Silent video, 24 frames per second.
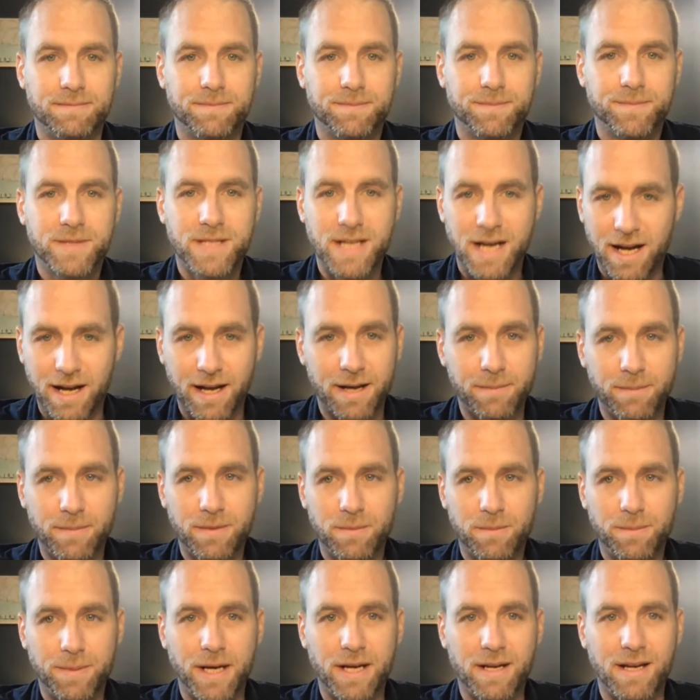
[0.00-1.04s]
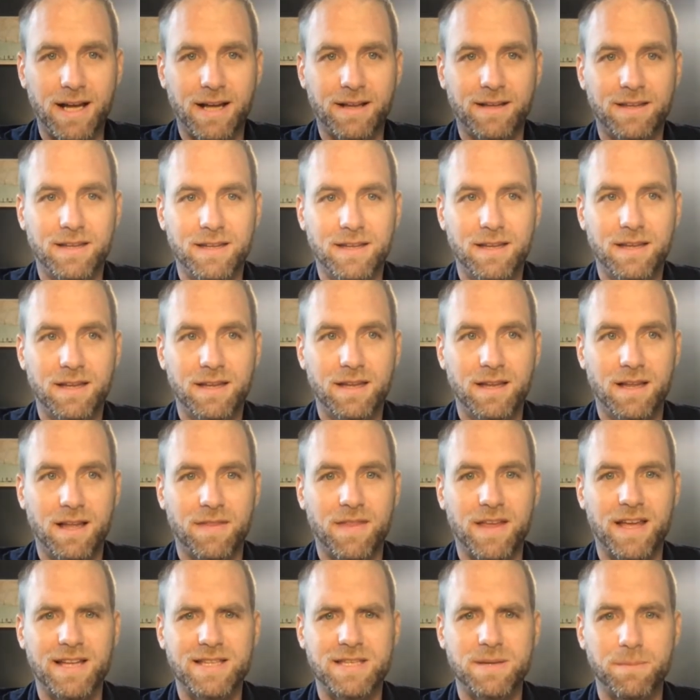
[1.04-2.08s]
time. But I
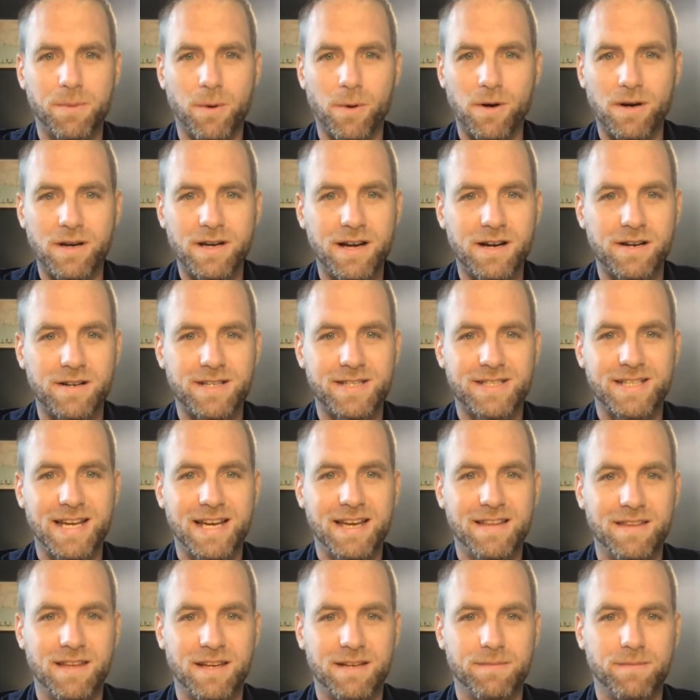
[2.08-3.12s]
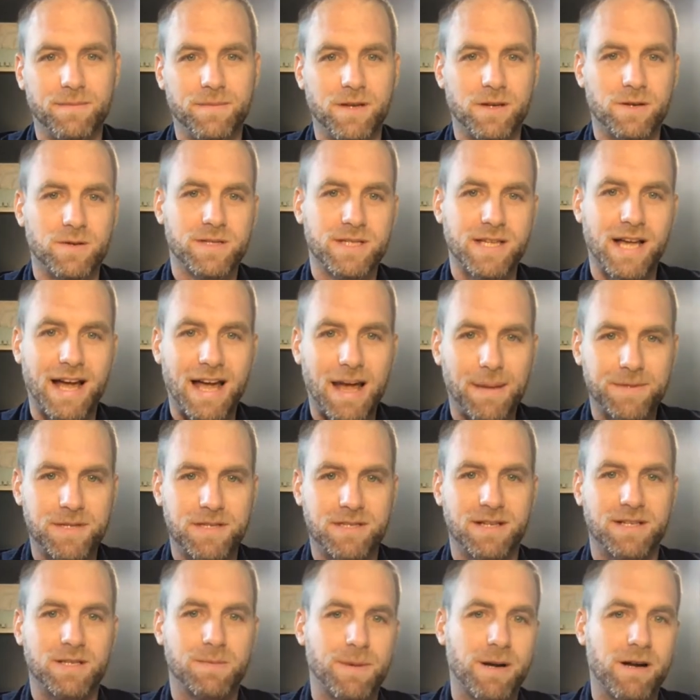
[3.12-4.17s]
think it's important here to say that, Syapse's
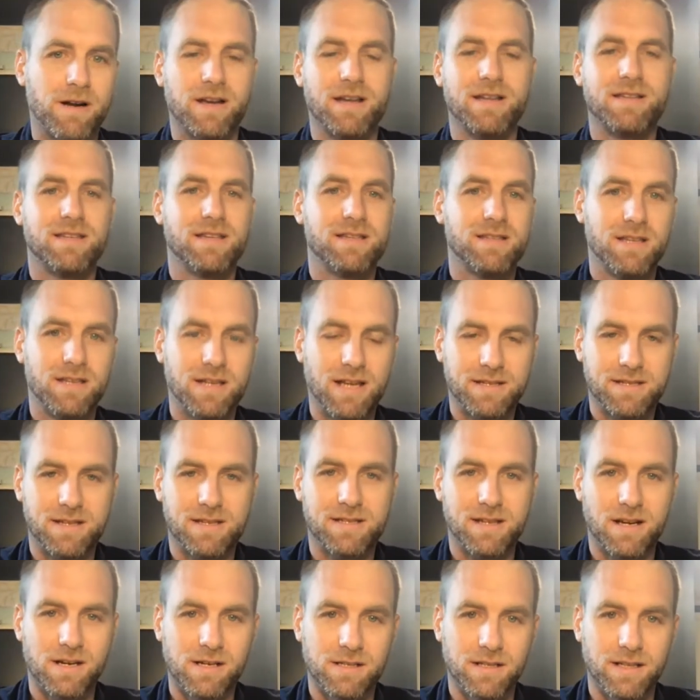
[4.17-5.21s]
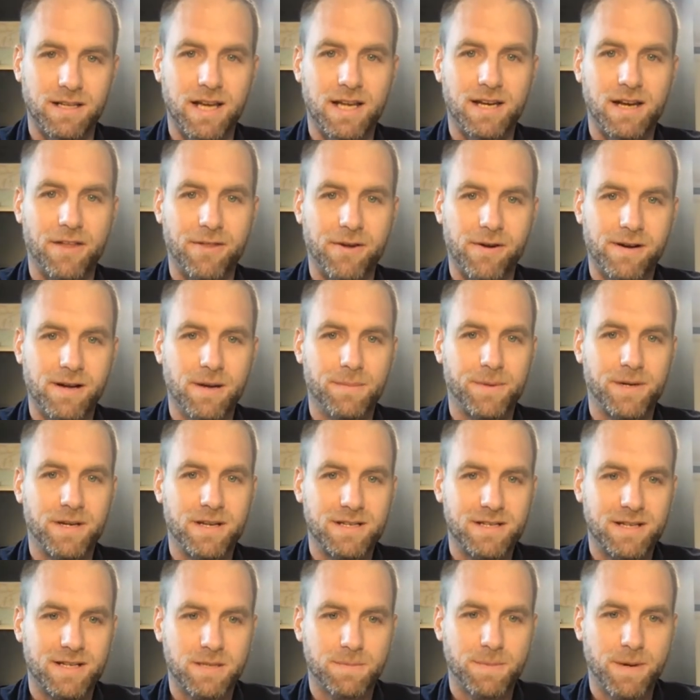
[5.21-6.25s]
experience isn't necessarily another
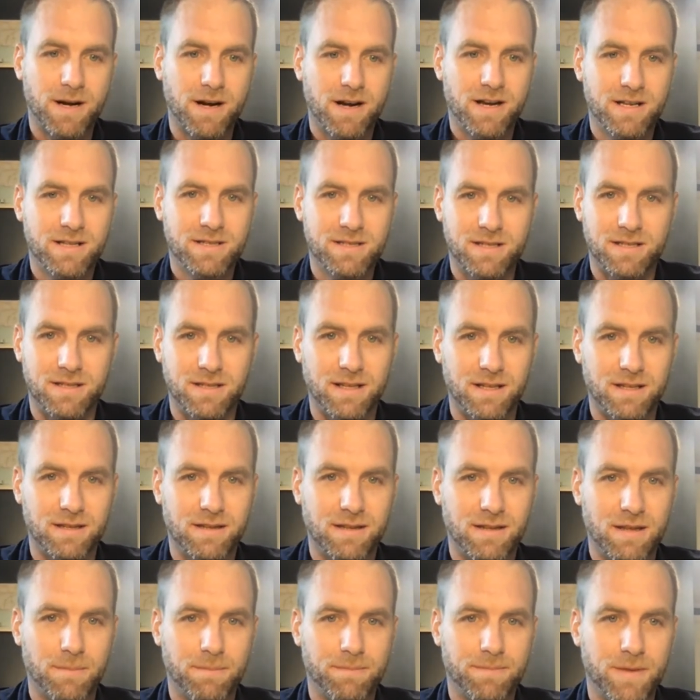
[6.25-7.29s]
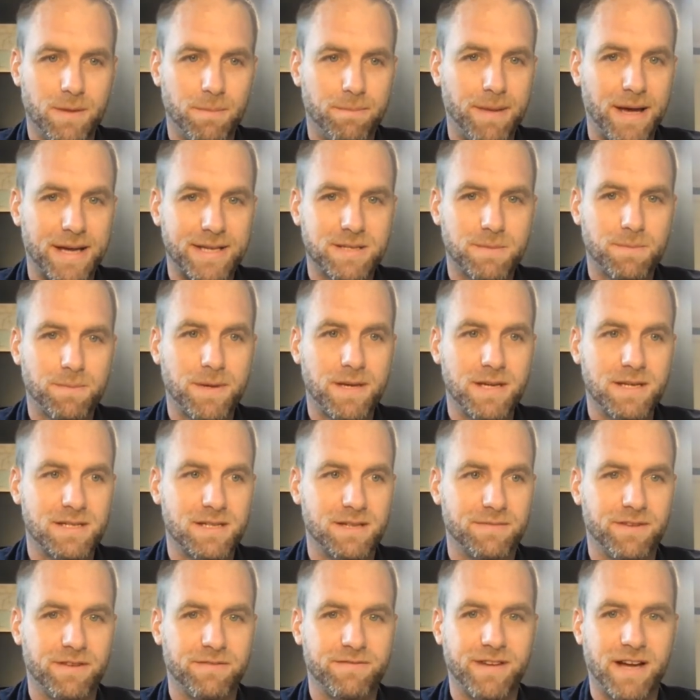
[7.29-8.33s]
company's experience. And the best piece
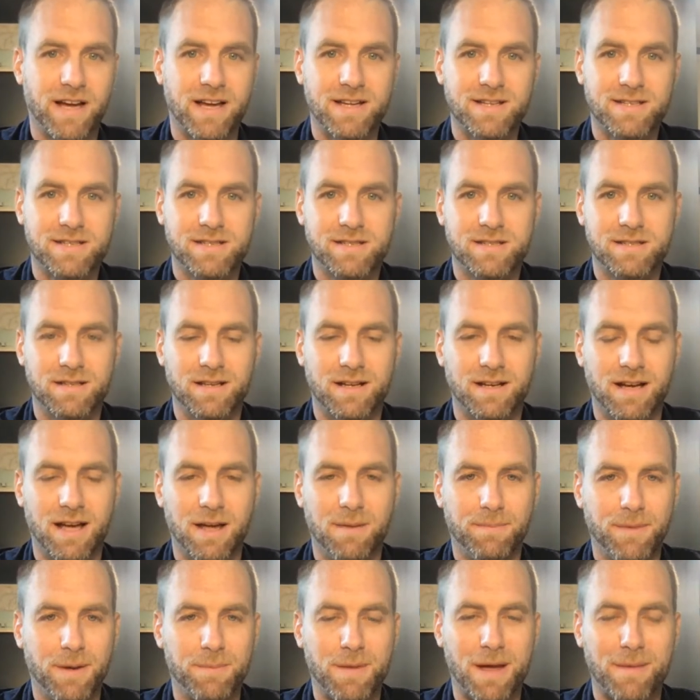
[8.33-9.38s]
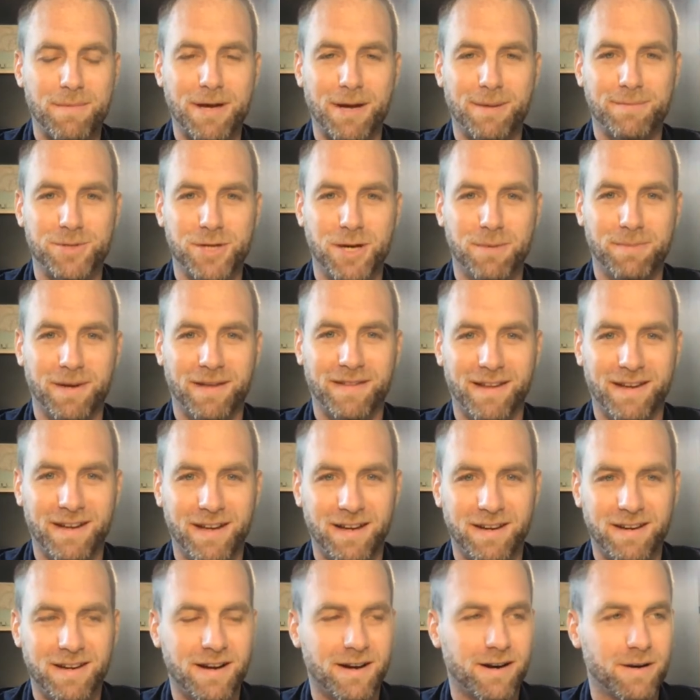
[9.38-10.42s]
of advice, and maybe I'm jumping the
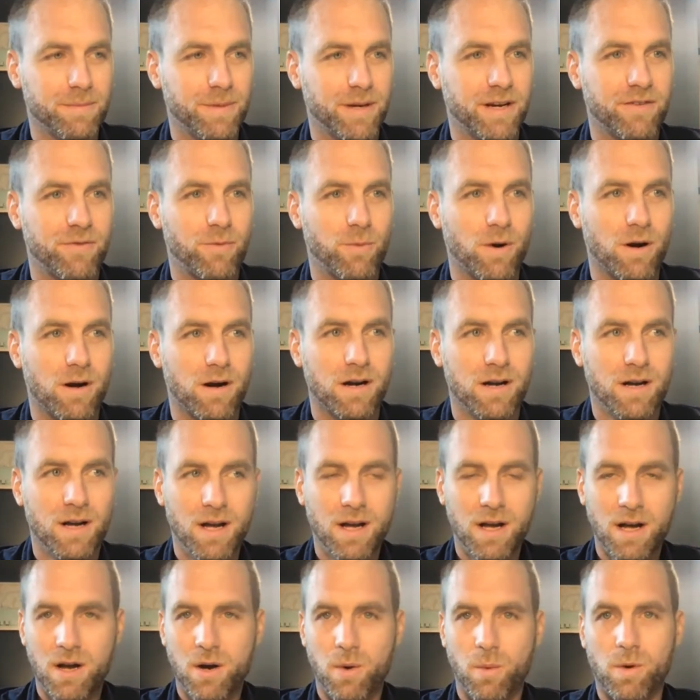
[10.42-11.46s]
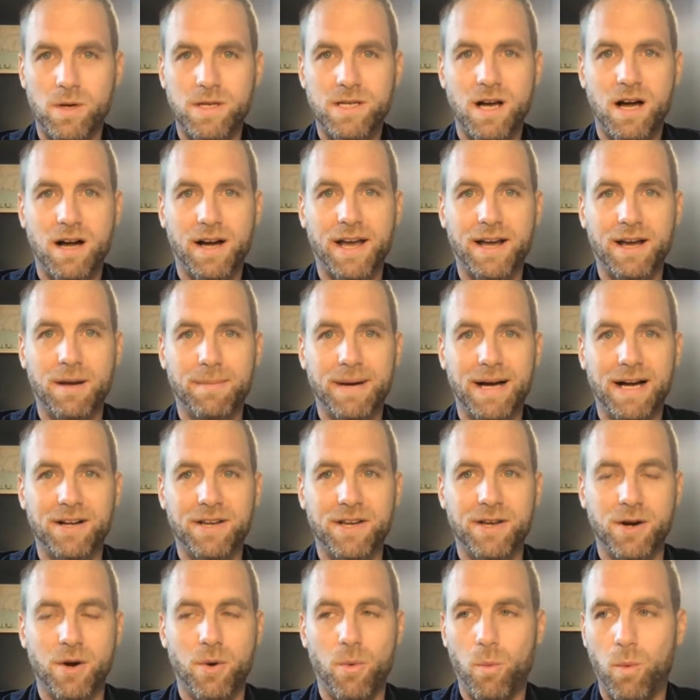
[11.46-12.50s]
gun here, but if we're talking about,
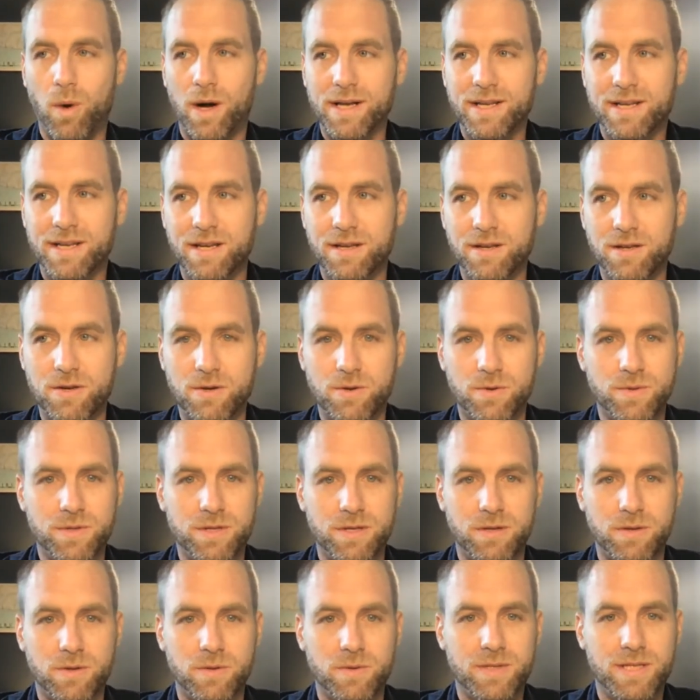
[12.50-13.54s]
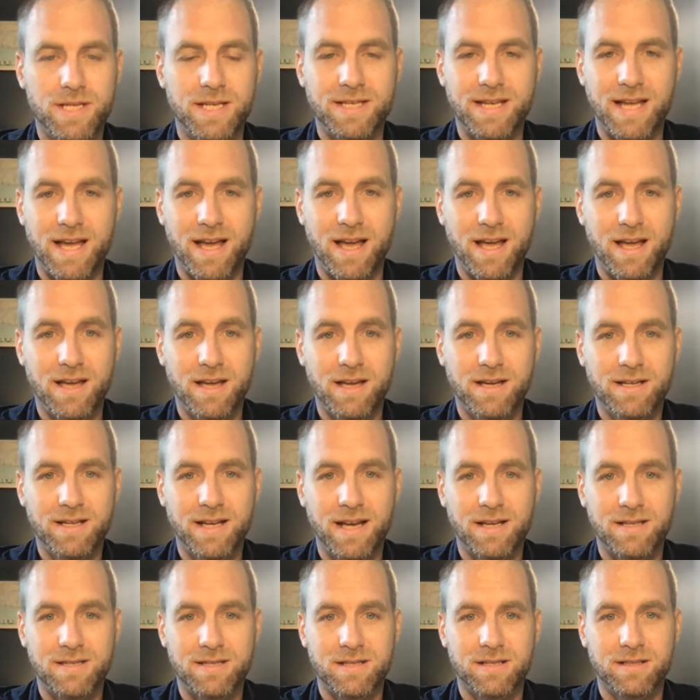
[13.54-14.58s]
what can you do today
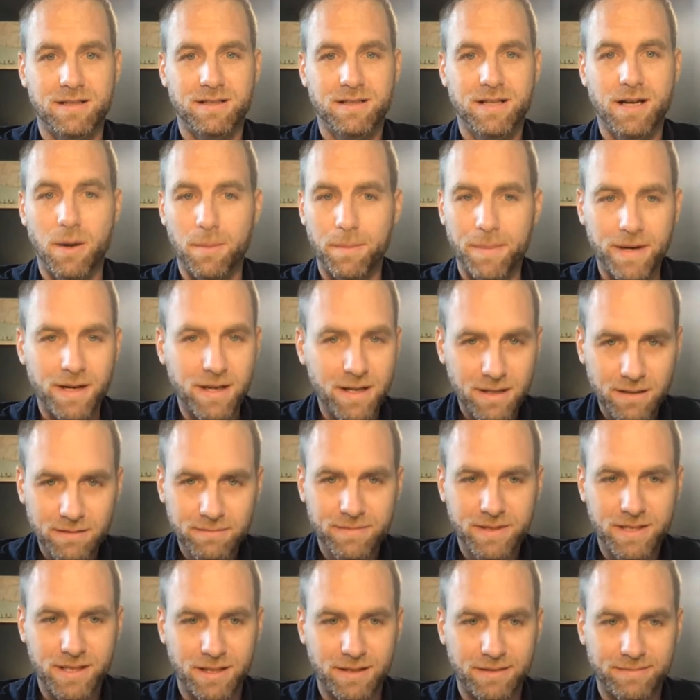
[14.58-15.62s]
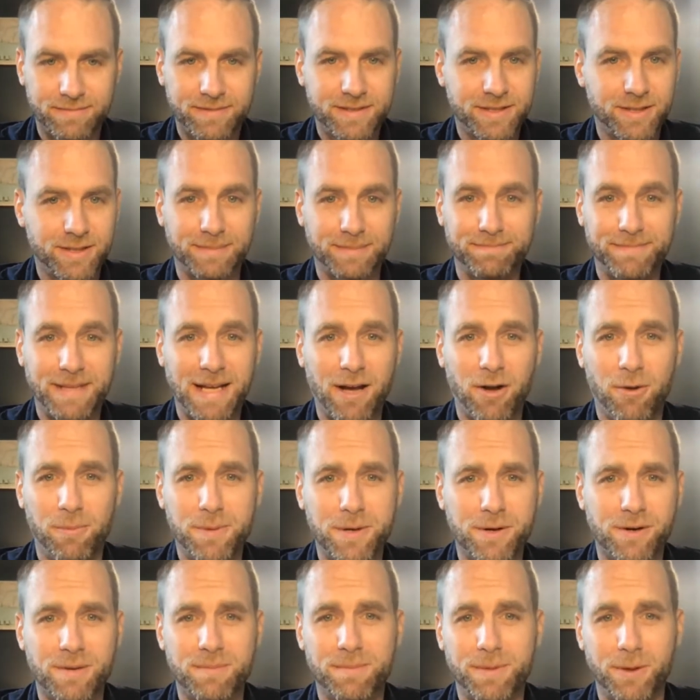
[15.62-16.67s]
as a company to help
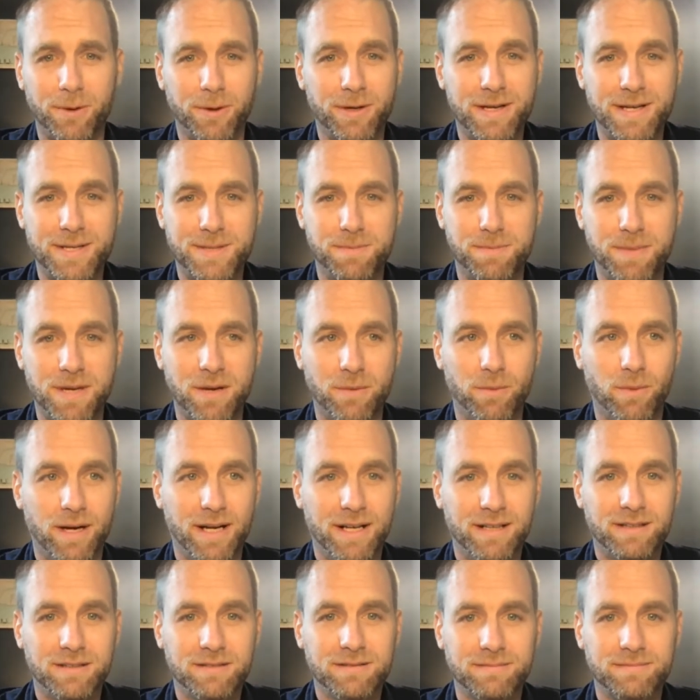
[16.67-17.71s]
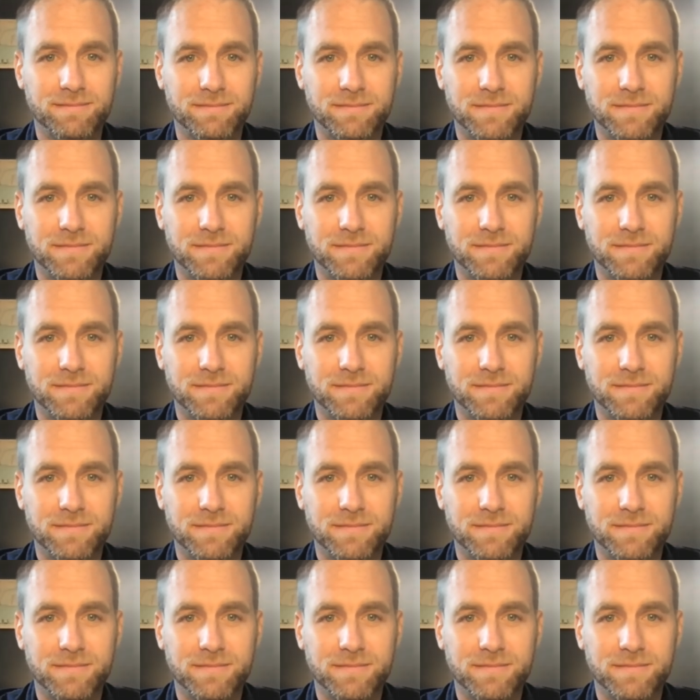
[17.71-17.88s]
your employees be well?